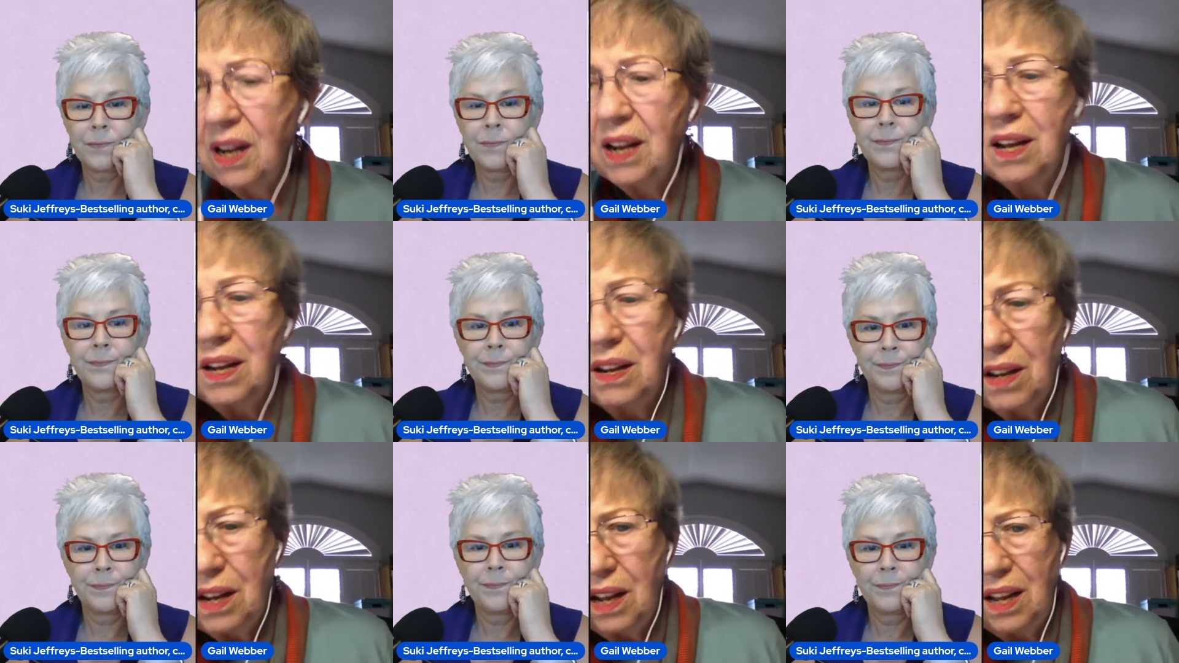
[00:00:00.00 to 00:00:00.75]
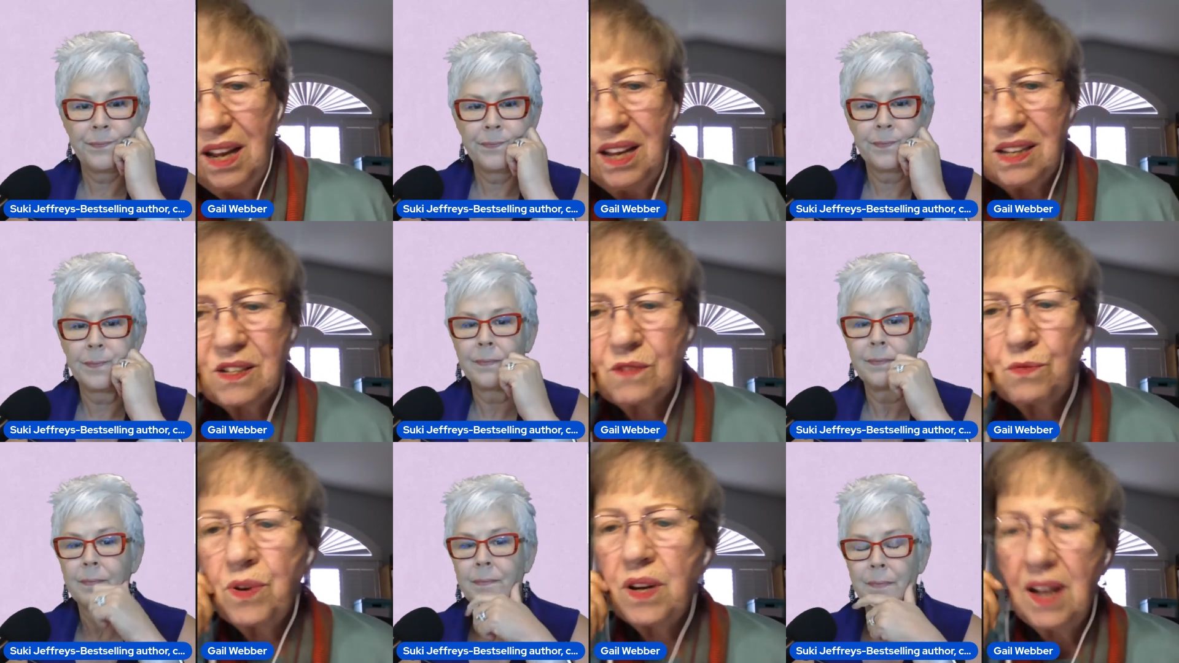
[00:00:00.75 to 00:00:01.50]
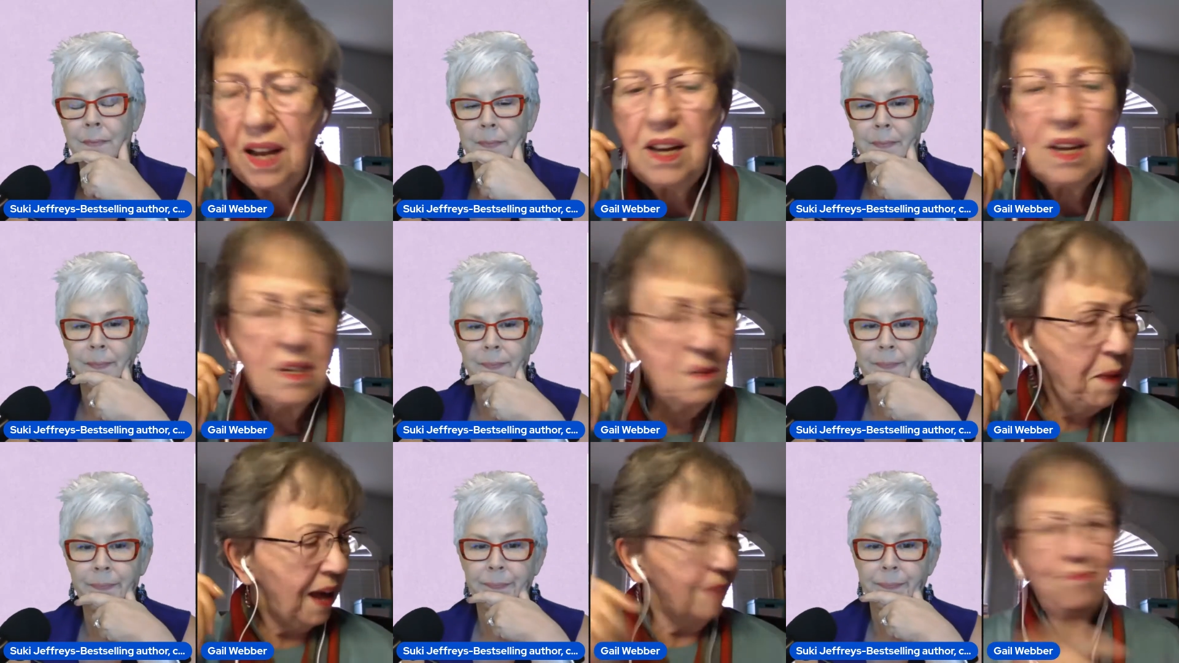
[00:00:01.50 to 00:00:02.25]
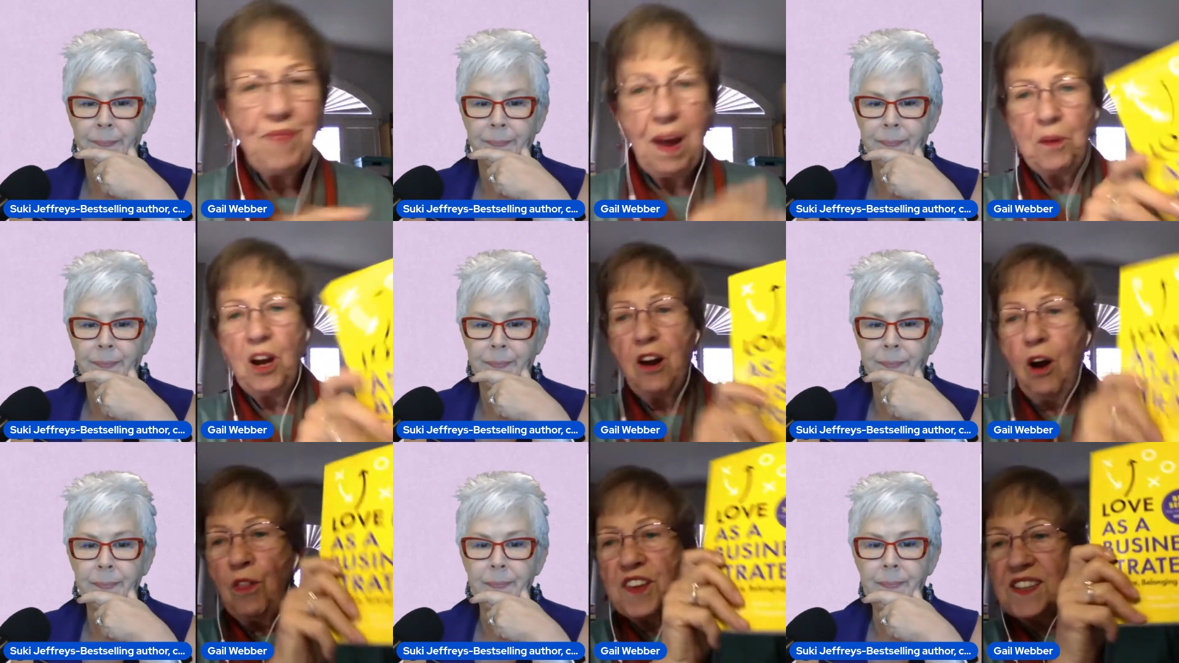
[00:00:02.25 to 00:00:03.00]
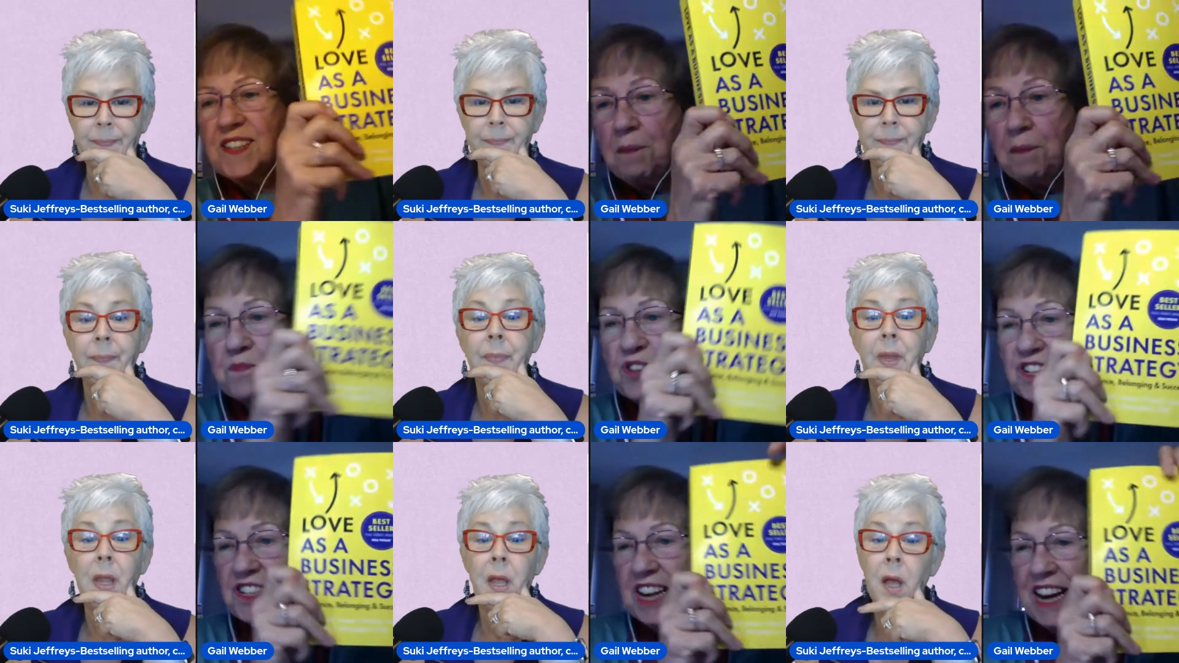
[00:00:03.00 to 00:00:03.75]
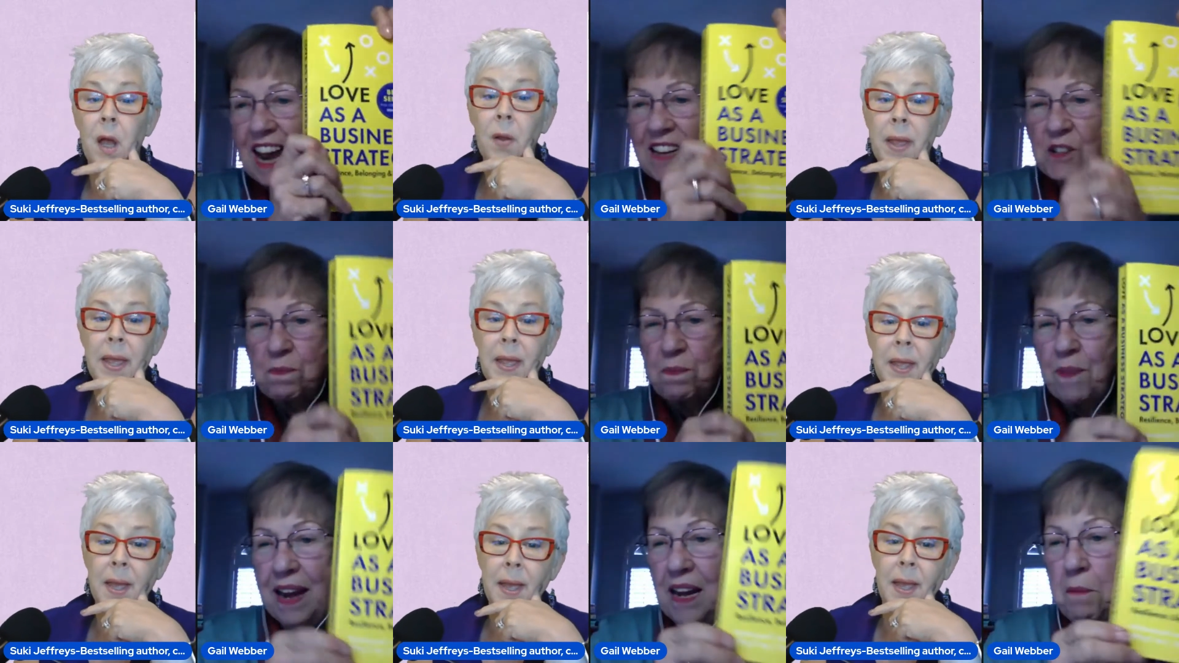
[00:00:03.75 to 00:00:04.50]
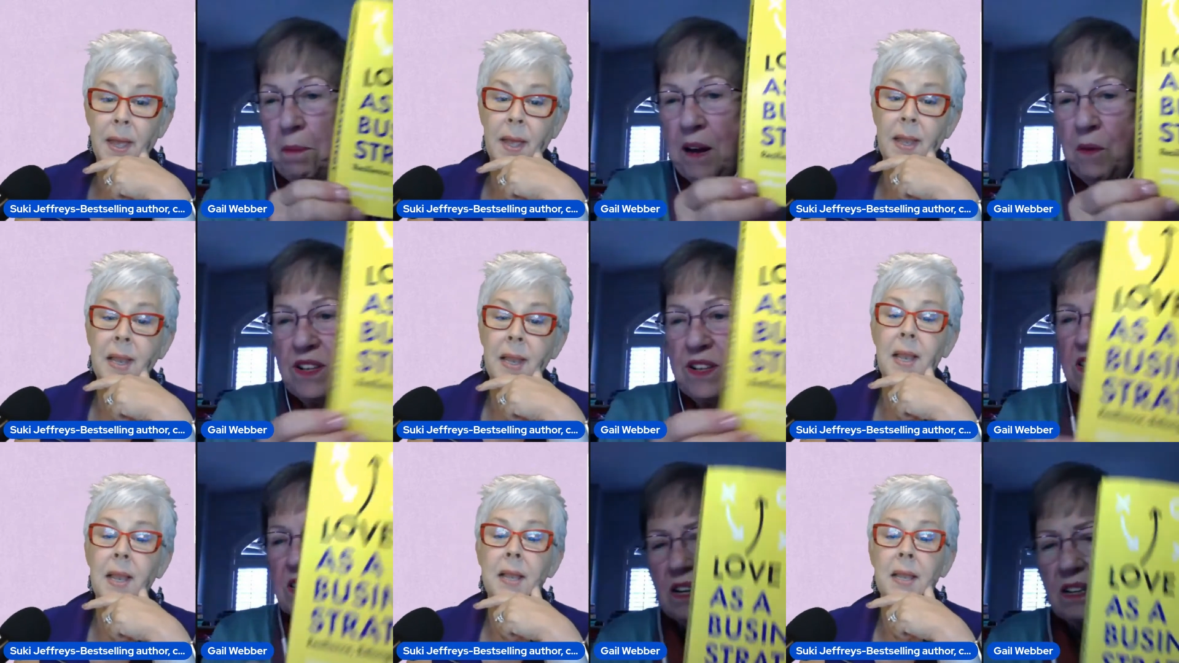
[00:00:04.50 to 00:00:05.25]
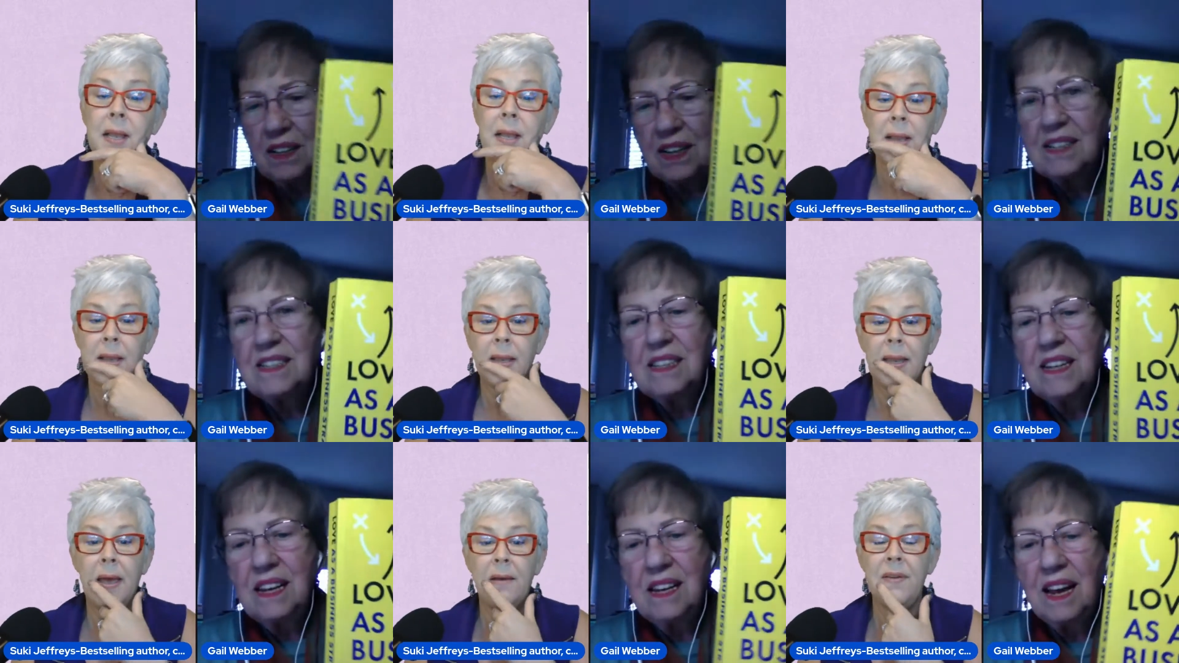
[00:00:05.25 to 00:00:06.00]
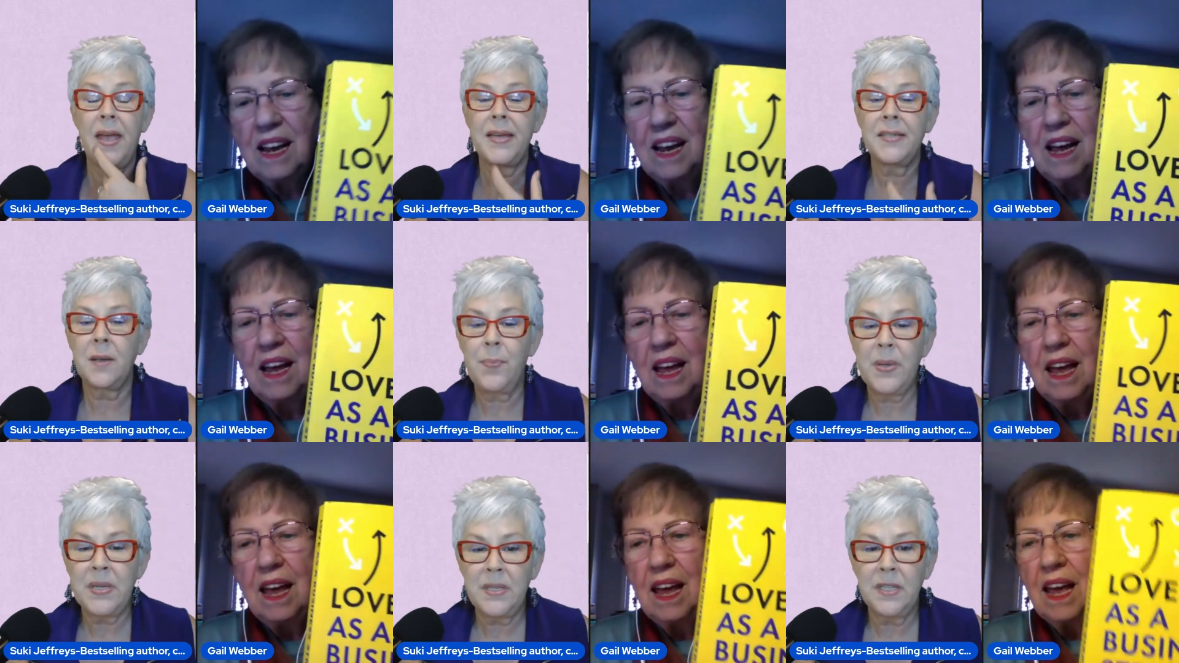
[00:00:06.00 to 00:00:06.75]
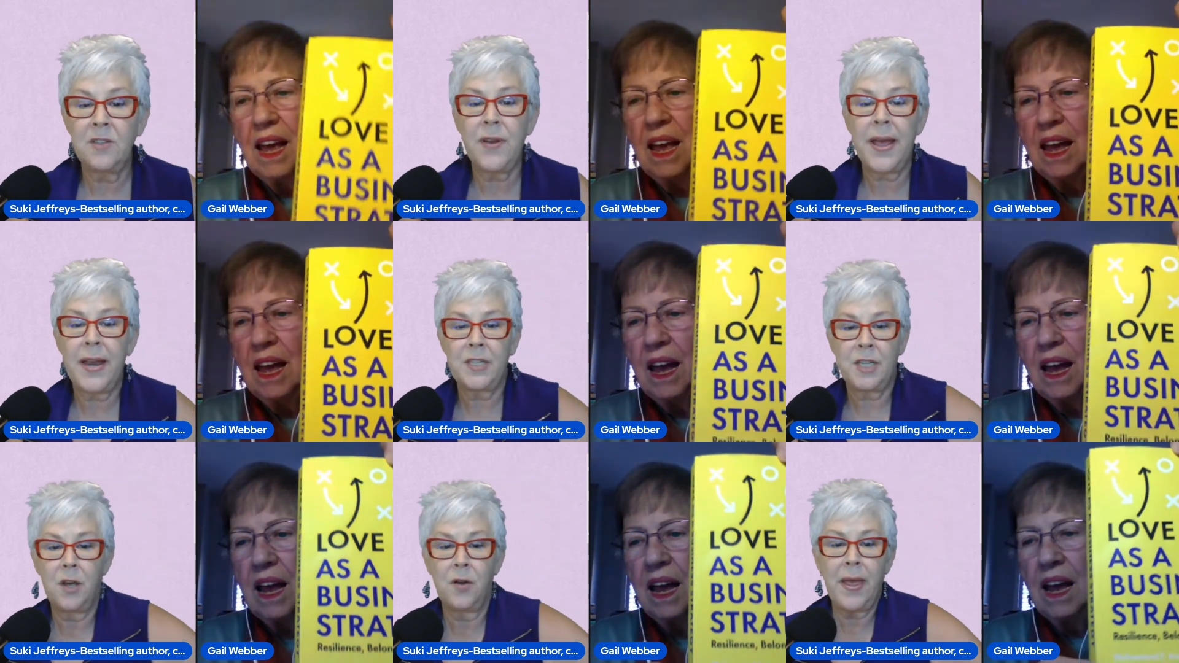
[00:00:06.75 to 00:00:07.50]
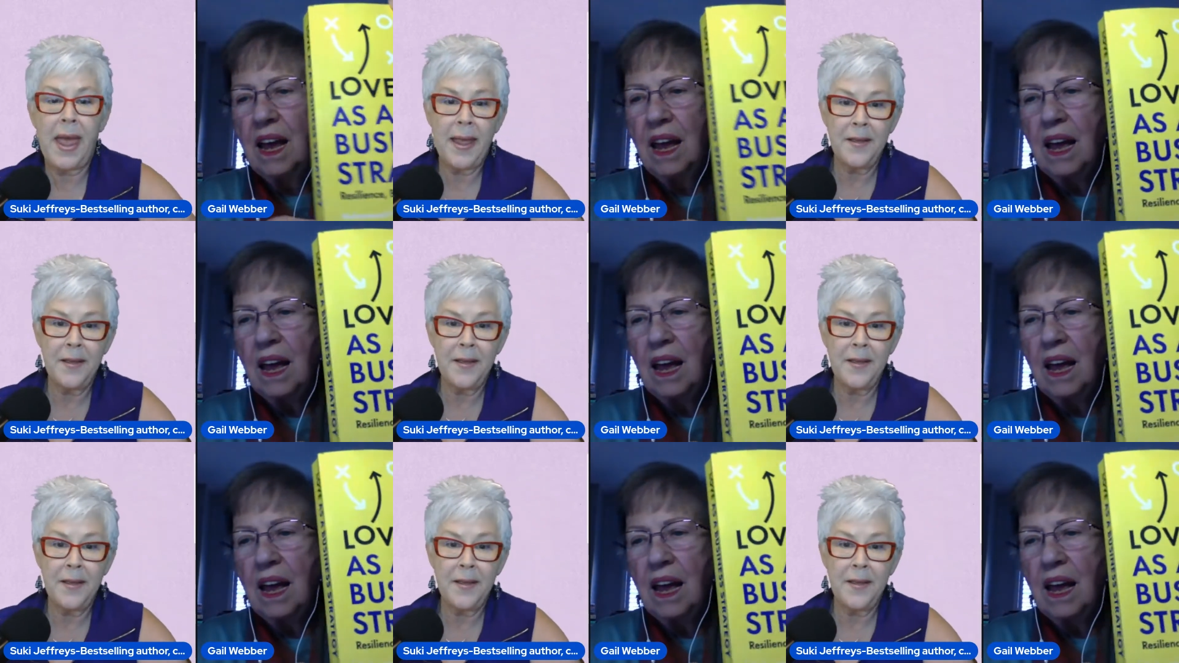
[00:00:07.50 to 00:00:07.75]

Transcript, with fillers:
Speaker 1: Mm. It's really it is bad. I'm going to hold this up just in case okay. anybody wants to. Let's see. Love
Speaker 2: as a business strategy. Okay,